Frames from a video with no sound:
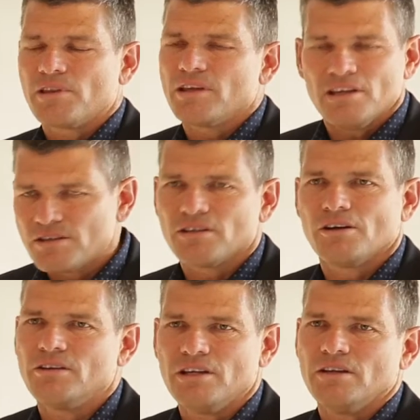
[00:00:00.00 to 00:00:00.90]
There is
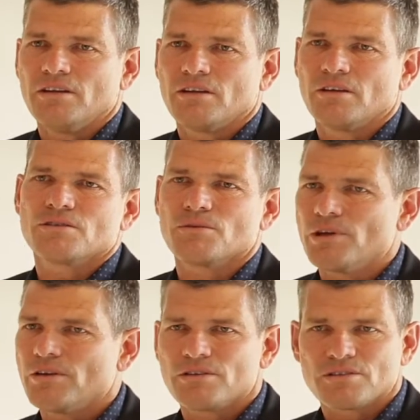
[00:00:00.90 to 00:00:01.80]
no need. You know, so
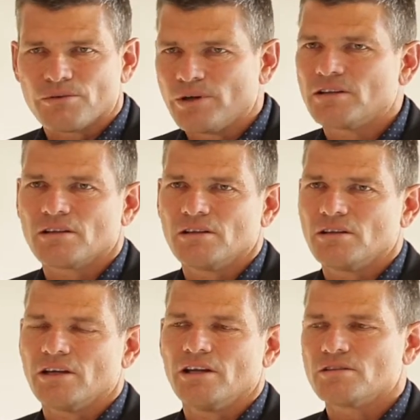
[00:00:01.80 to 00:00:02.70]
whether it's a
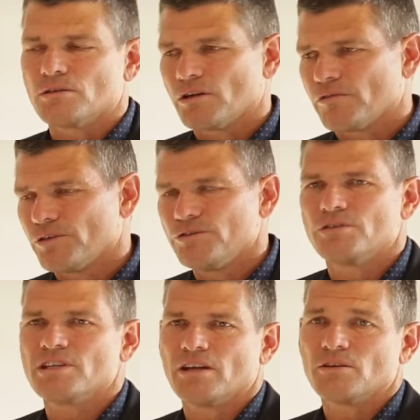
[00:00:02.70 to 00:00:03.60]
rental and it's looking for a new
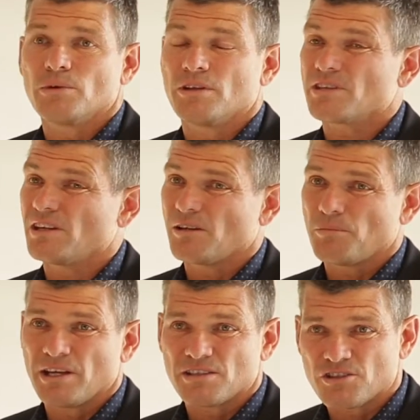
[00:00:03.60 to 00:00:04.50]
tenant, whether it's getting a
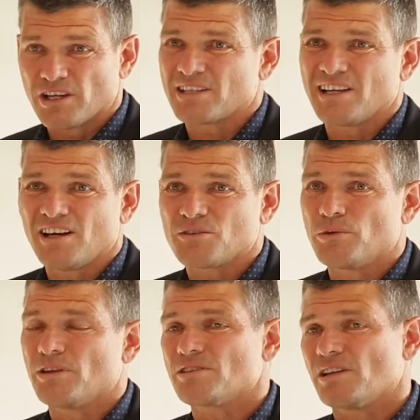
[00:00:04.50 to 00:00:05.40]
place checked out,
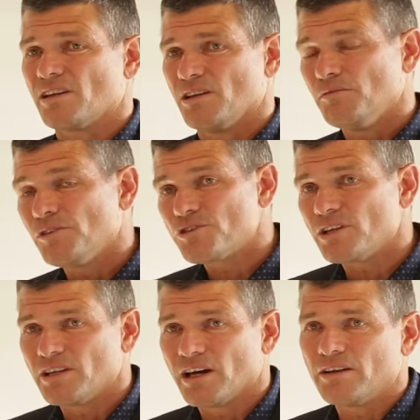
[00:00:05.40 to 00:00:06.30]
whether it's getting an
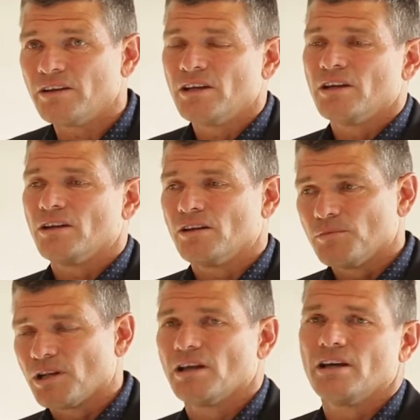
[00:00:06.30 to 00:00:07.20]
inventory done, you know,
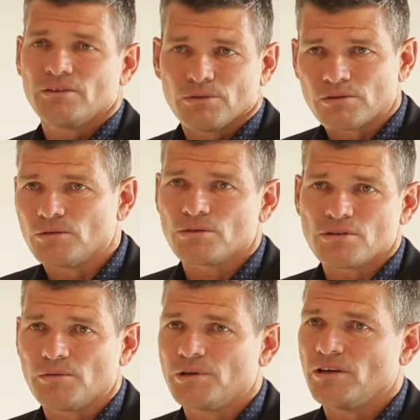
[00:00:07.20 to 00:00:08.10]
Malane or
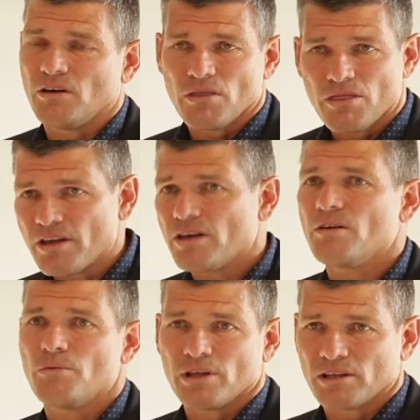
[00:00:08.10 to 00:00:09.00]
Toby are
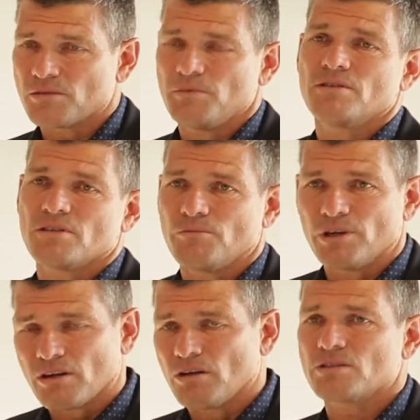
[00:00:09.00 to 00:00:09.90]
there, we can speak to them, we
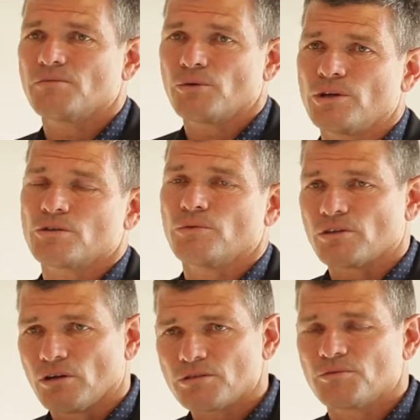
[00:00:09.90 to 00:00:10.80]
can ask question, we
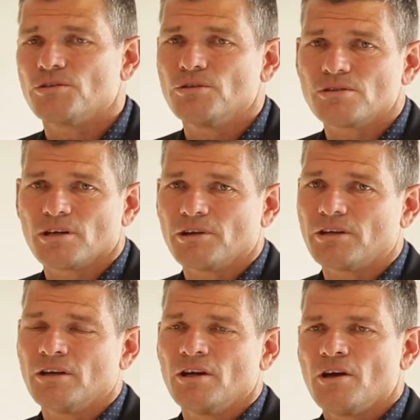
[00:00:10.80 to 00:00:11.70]
can ask them to do
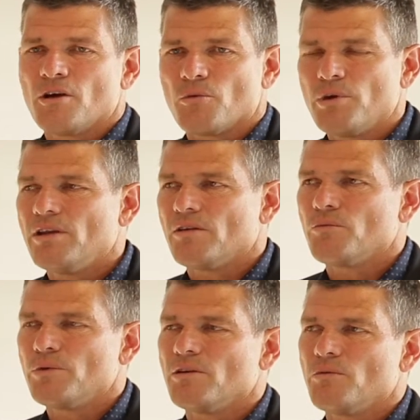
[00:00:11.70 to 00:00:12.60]
something. We
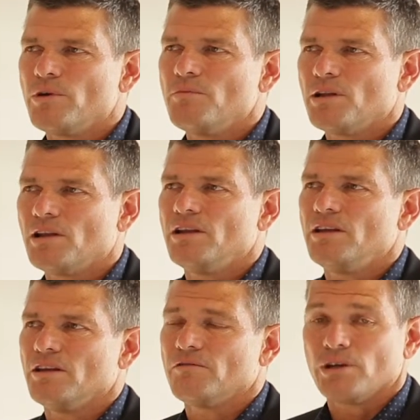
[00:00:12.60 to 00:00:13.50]

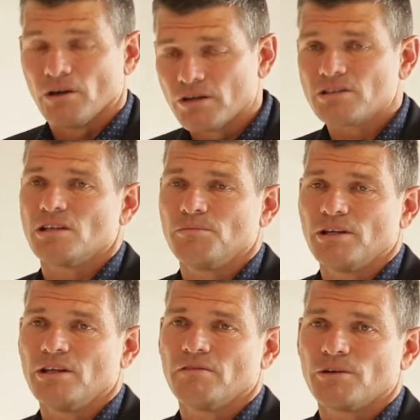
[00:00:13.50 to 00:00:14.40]
honestly
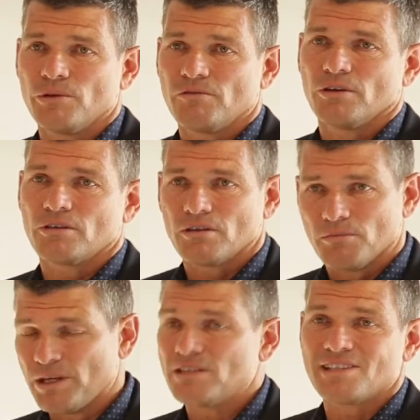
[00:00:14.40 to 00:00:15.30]
believe that we've got the
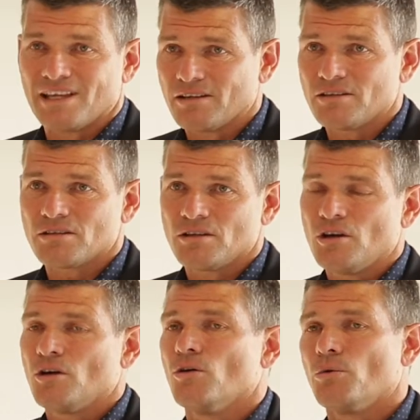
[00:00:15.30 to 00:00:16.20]
best tenant,
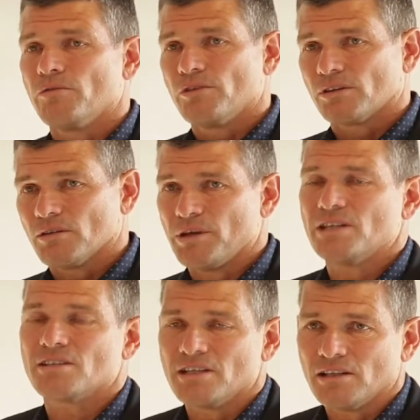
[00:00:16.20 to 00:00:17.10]
or we've got the
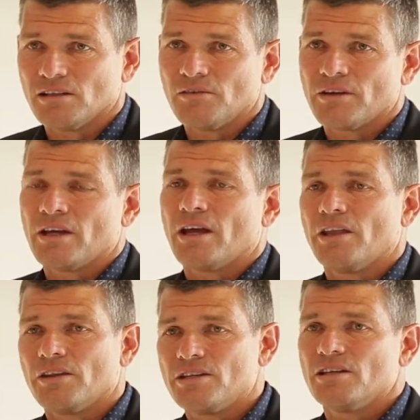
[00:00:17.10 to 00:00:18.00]
best deal,
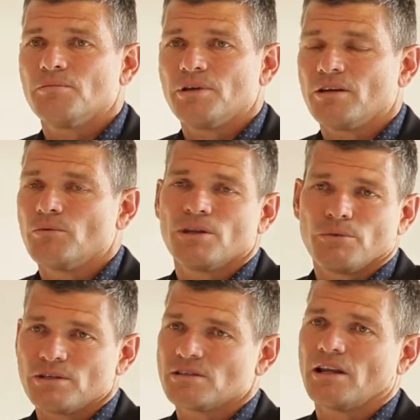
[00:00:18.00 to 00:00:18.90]
and the deal being whether
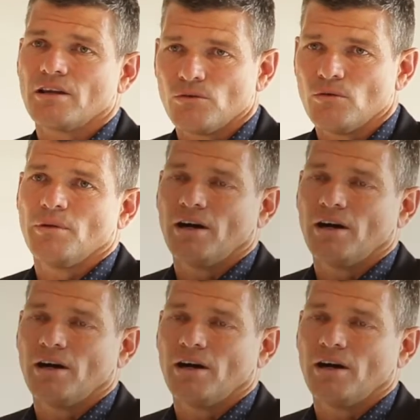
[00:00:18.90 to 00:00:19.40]
we're selling or